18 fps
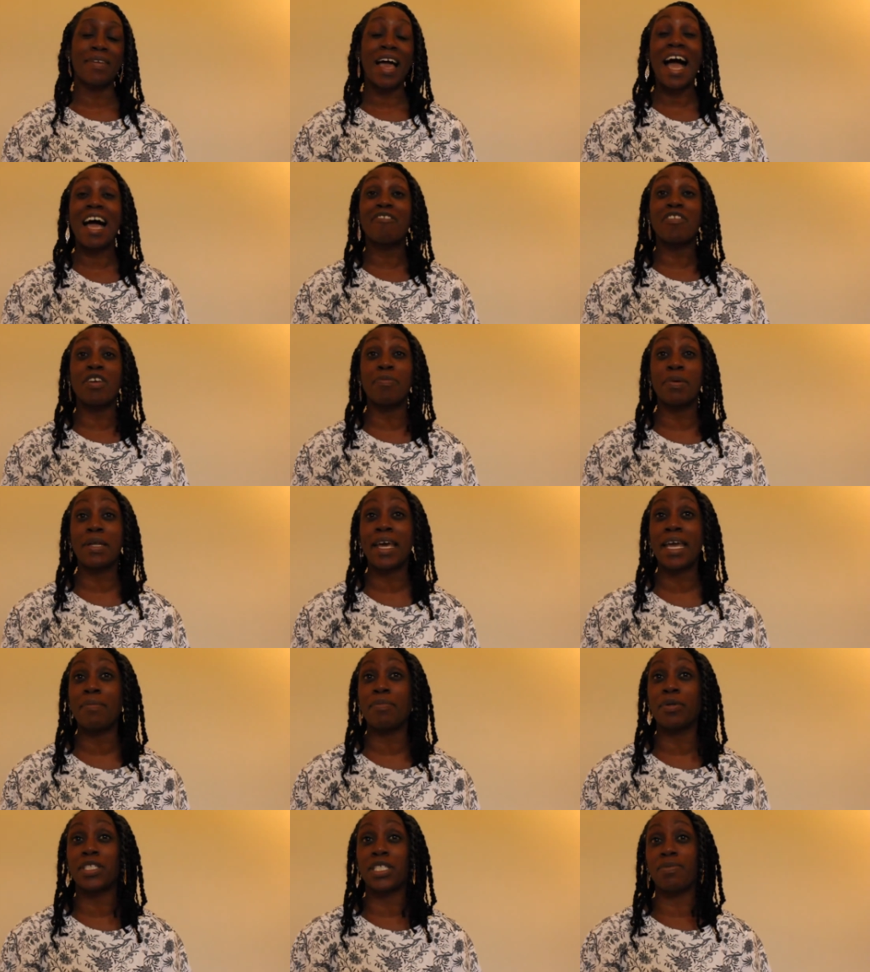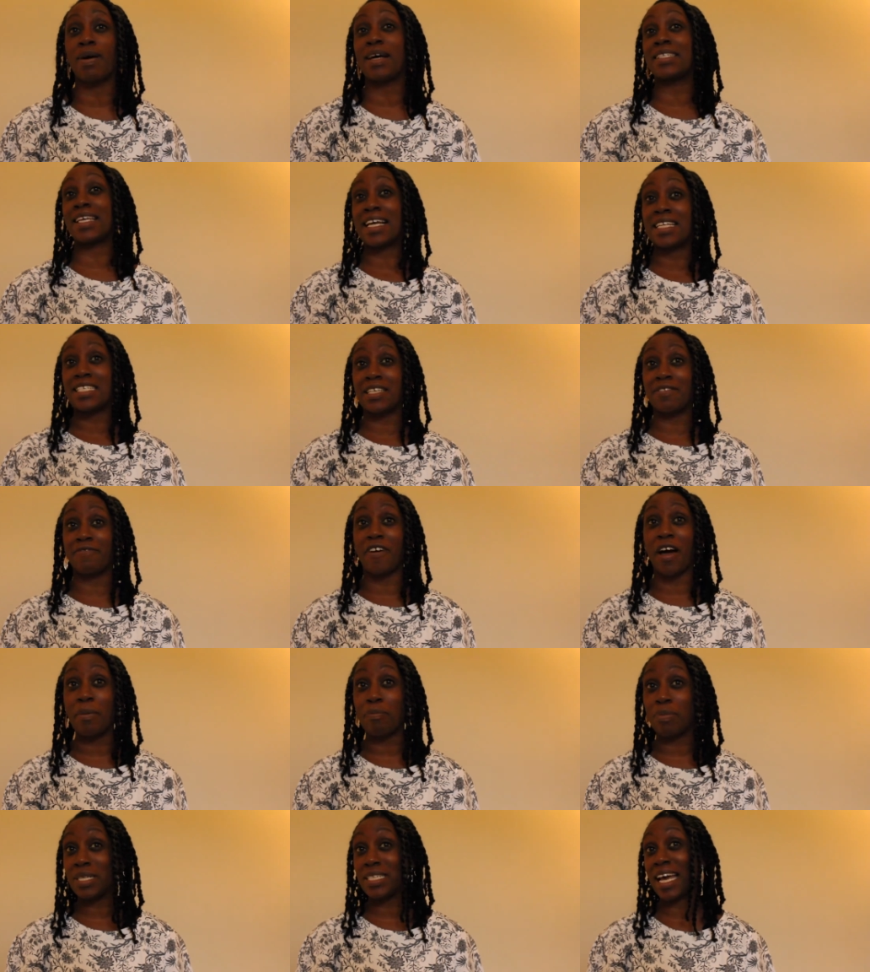Have you been able to
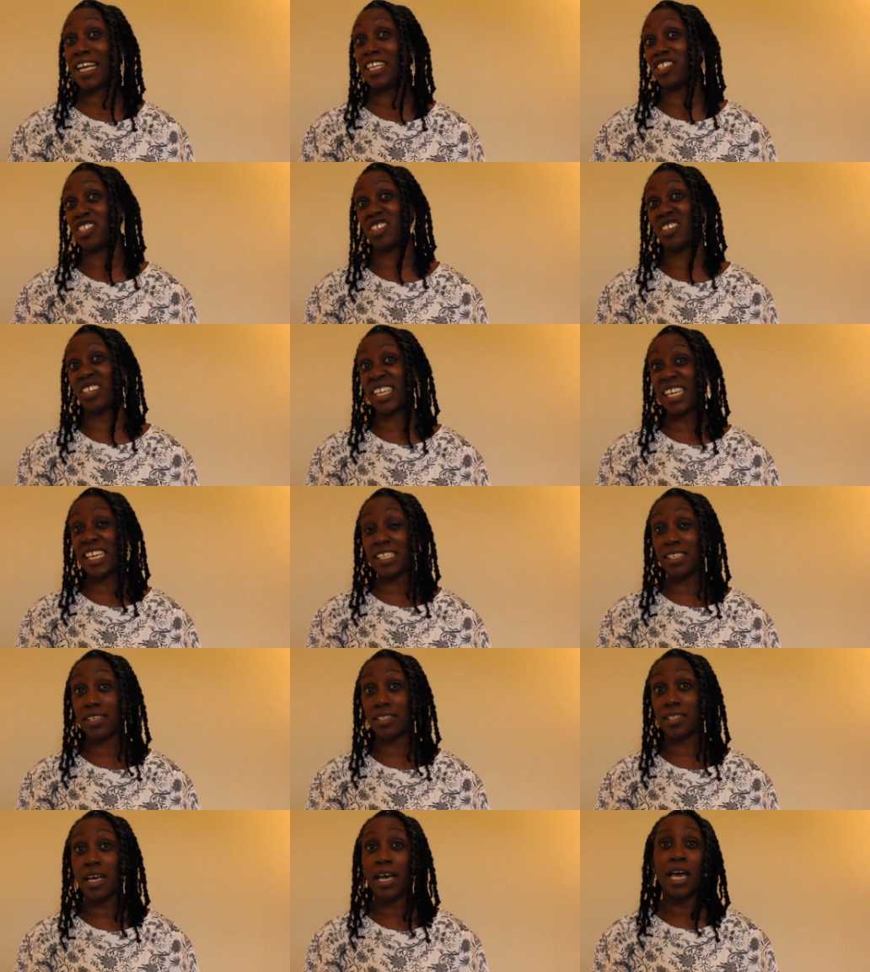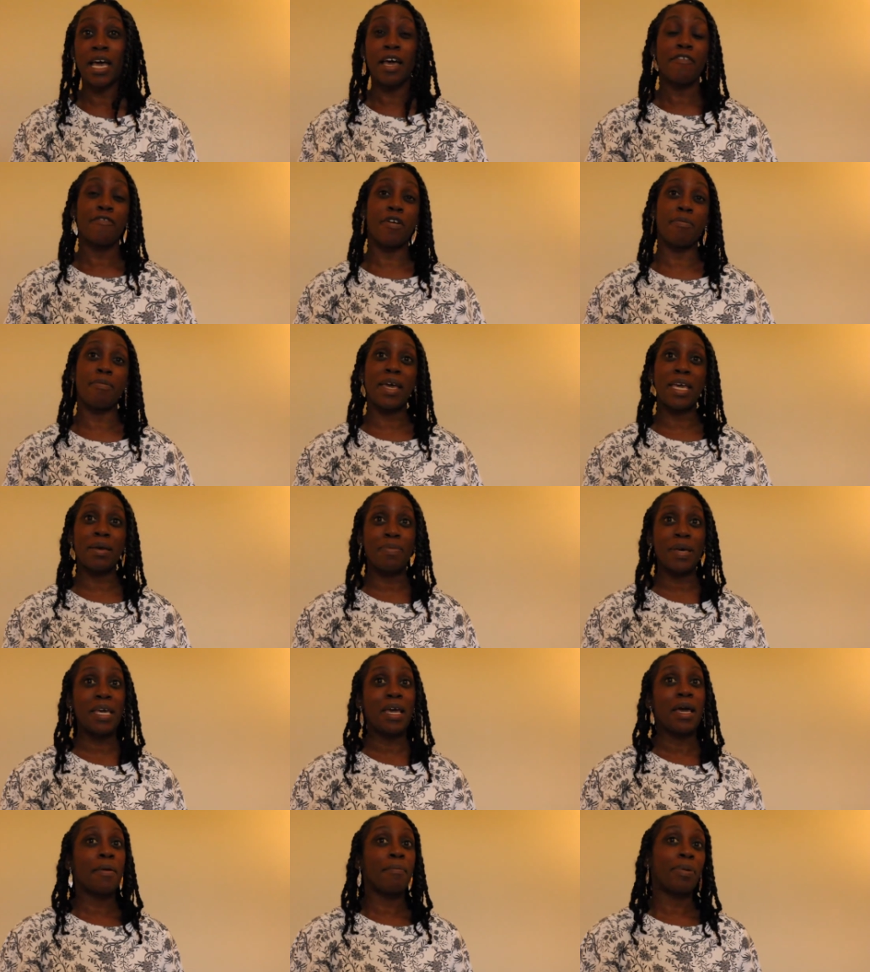identify potential leaders for
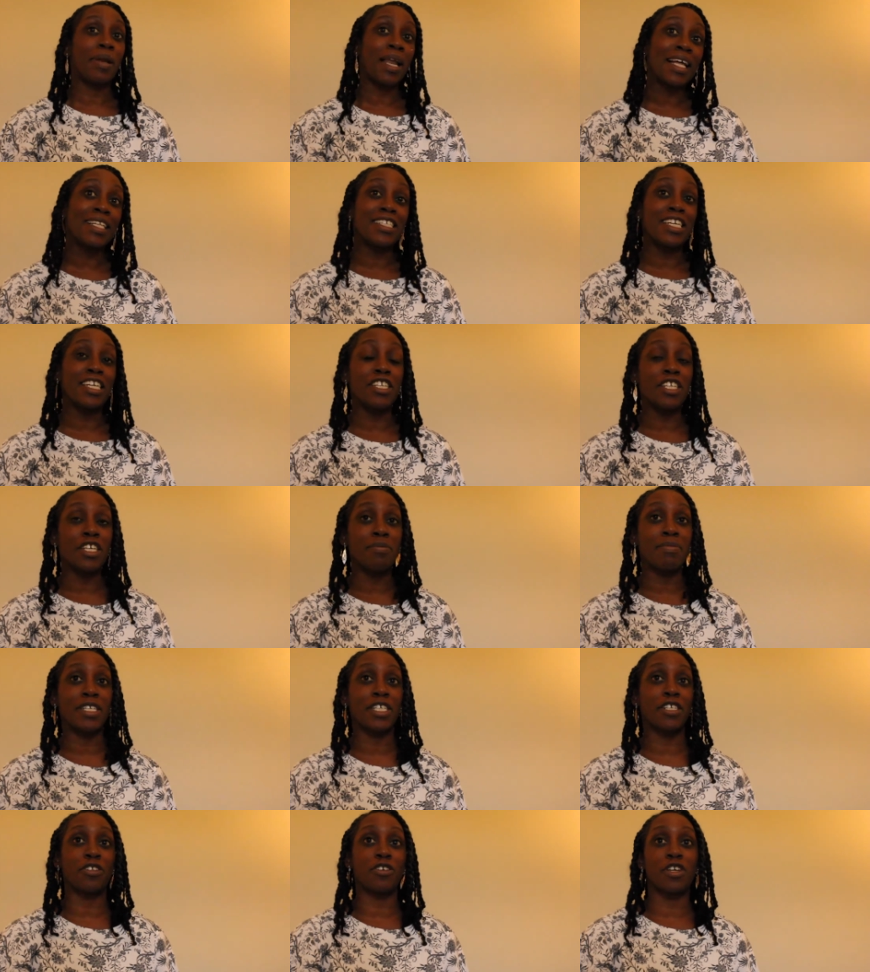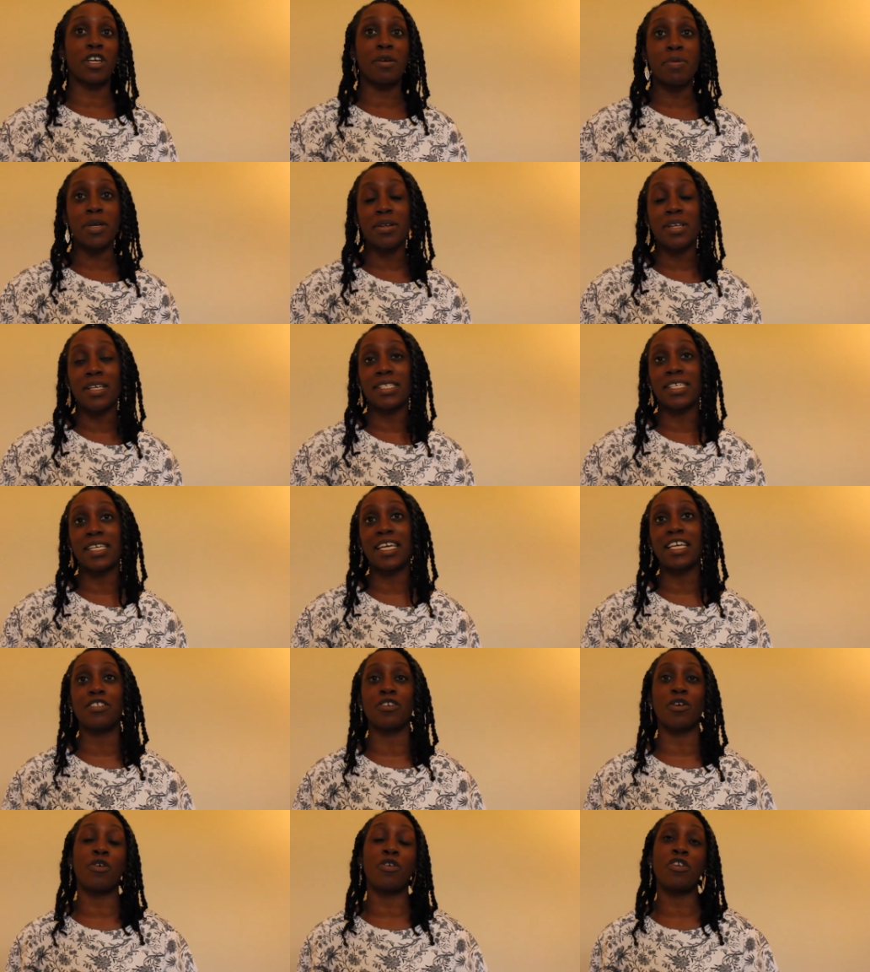maybe planting new missional
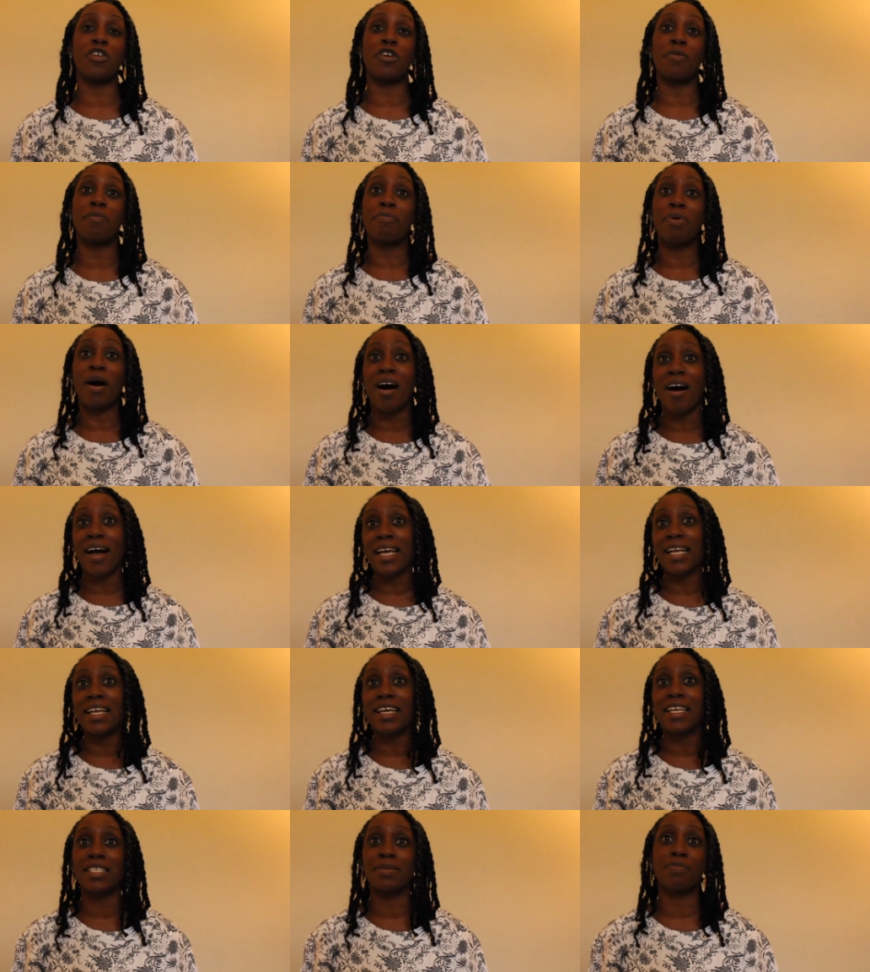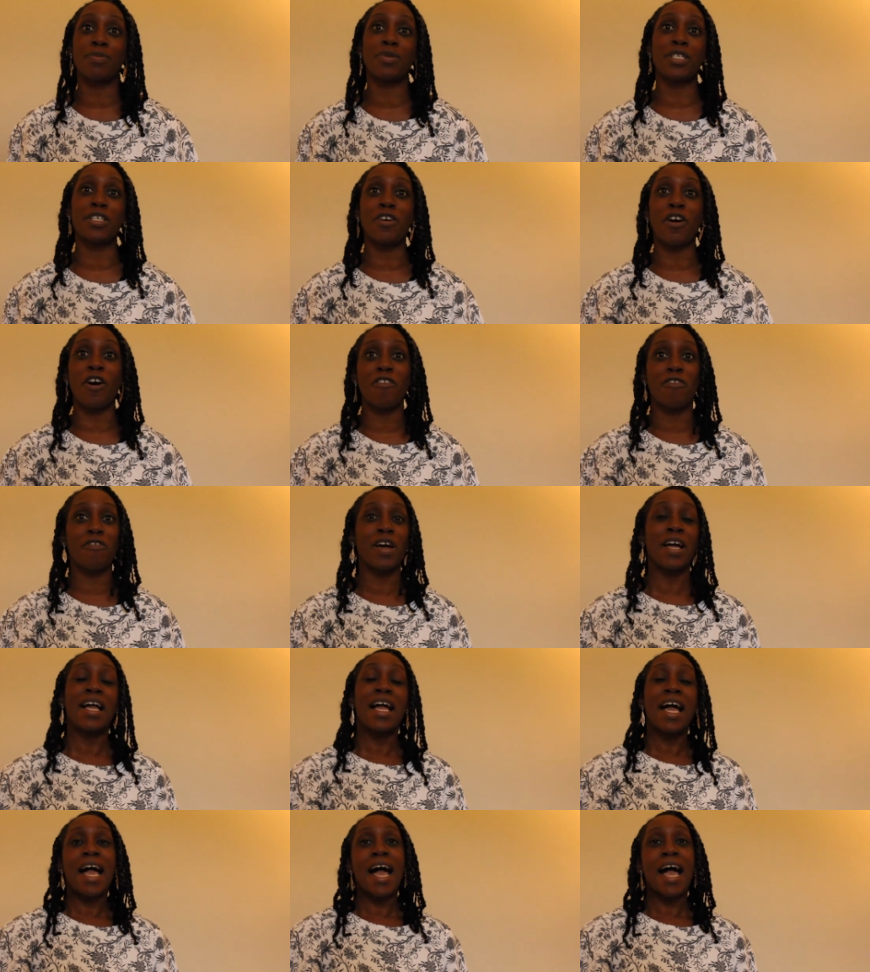communities or new pilots putting off?